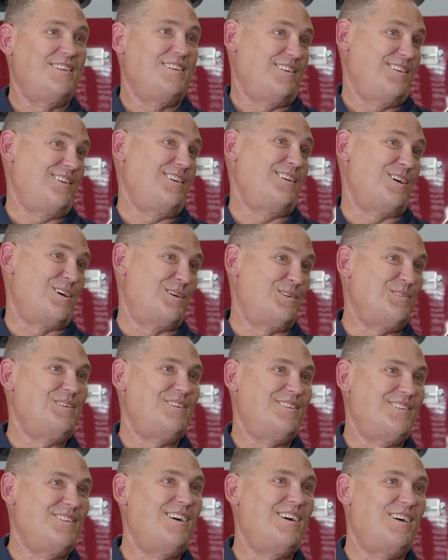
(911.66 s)
you know,
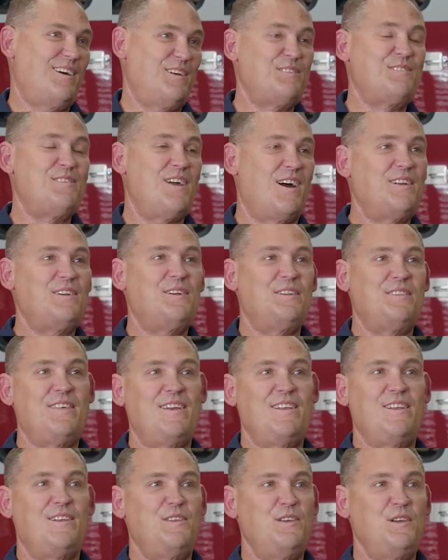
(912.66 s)
it's not a good
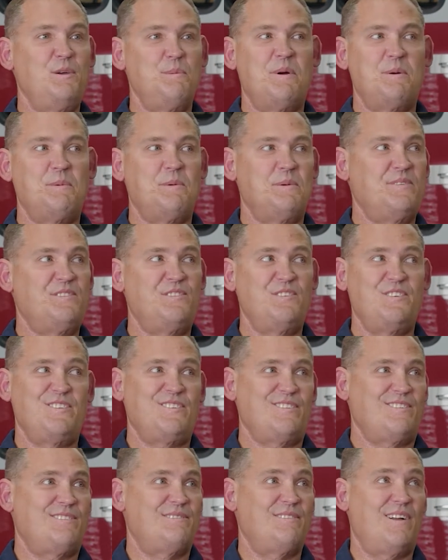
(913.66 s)
thing to do. But we
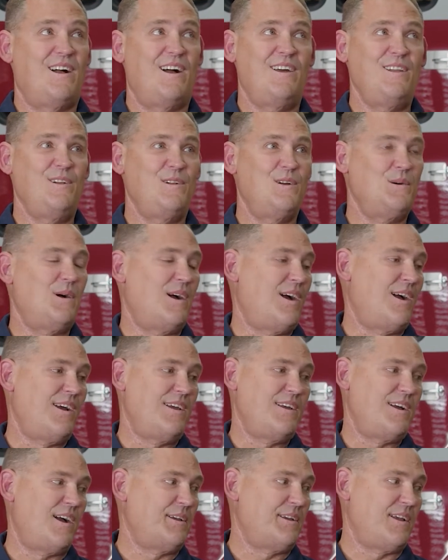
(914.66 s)
just, I don't know.
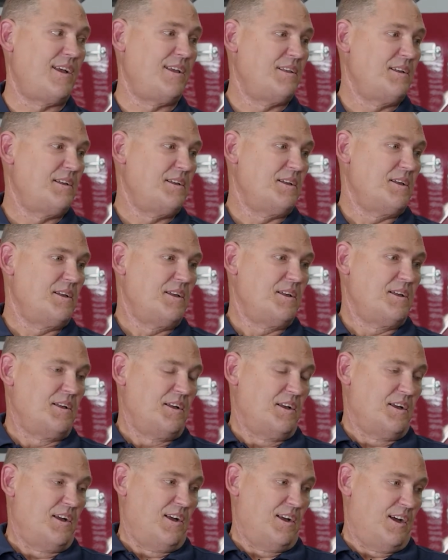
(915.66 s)

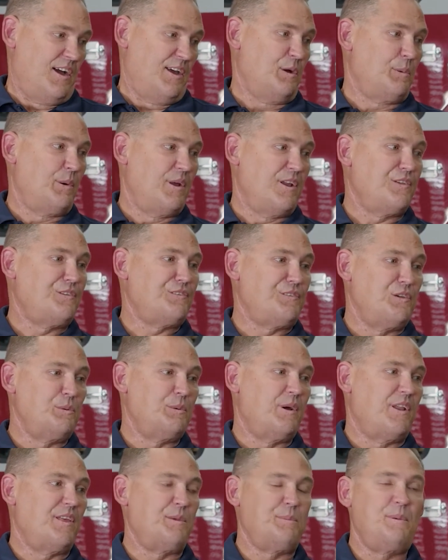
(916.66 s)
I don't want to assume
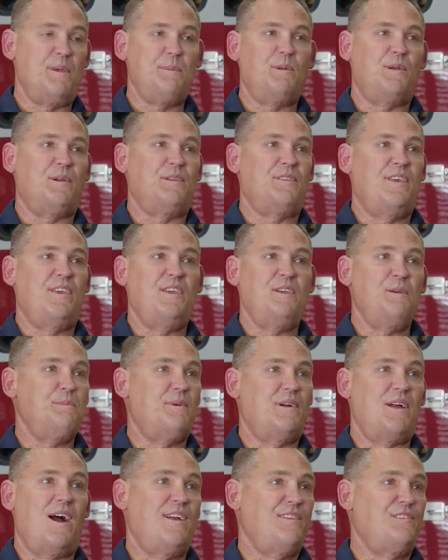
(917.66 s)
what other people are thinking,
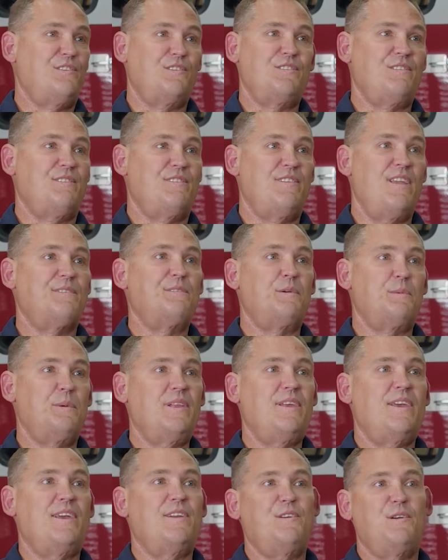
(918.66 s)
but I just never
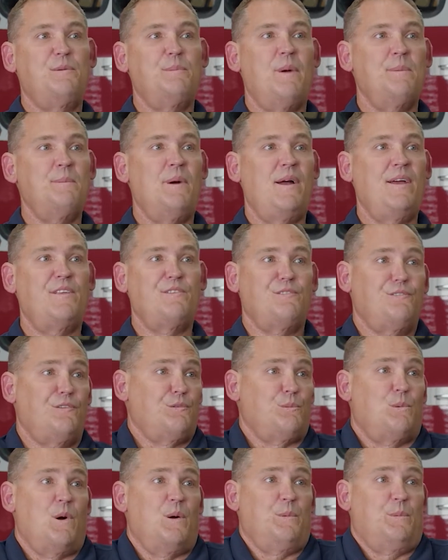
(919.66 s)
really entered my mind. It's
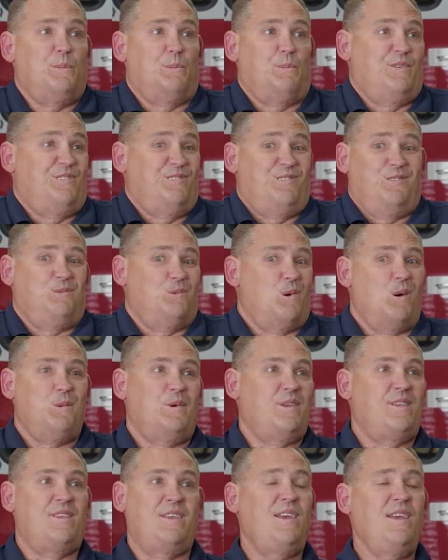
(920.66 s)
just what
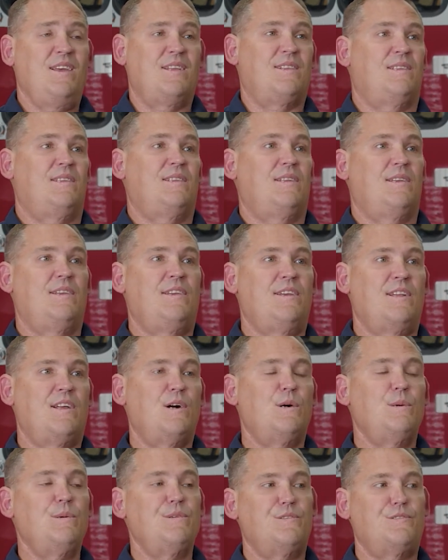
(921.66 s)
we did, you
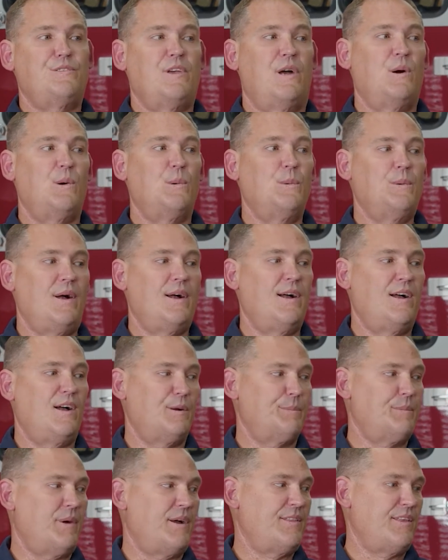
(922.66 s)
know. So
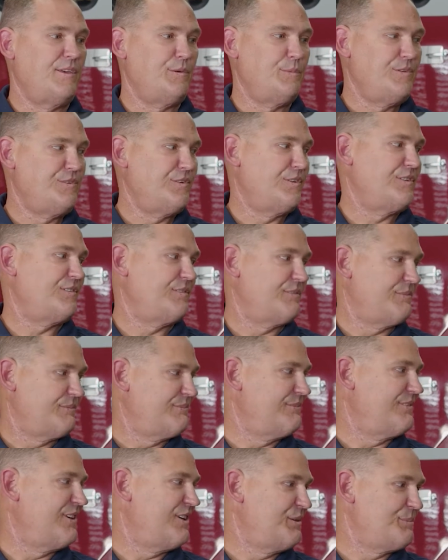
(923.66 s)
I think we just
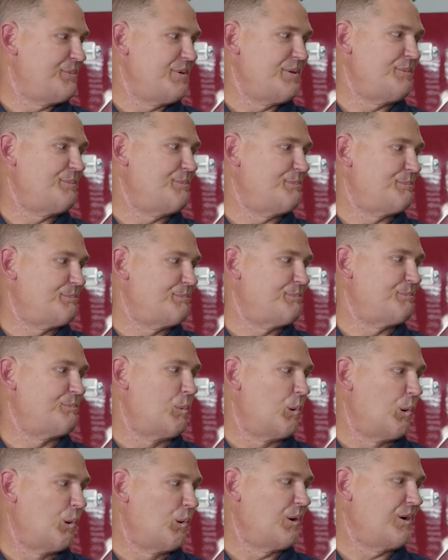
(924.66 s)
need to be
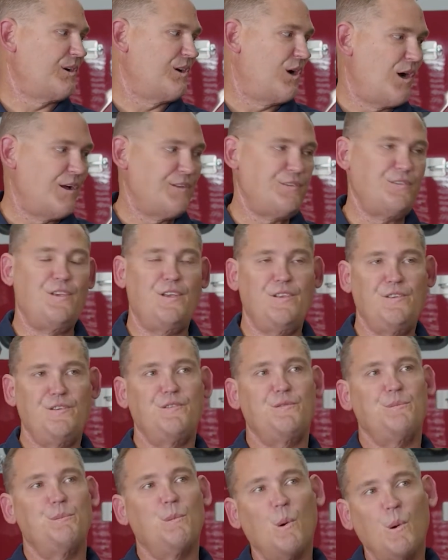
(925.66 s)
more
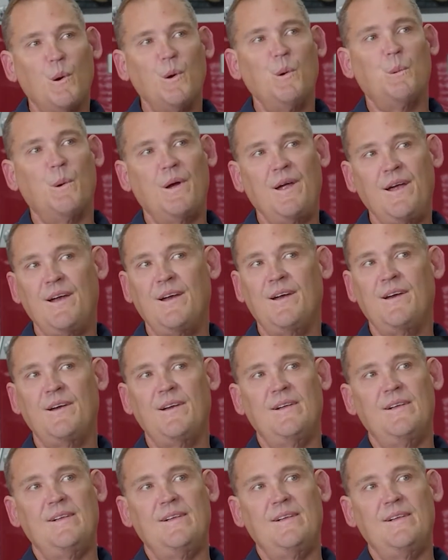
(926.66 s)
conscientious, more aware,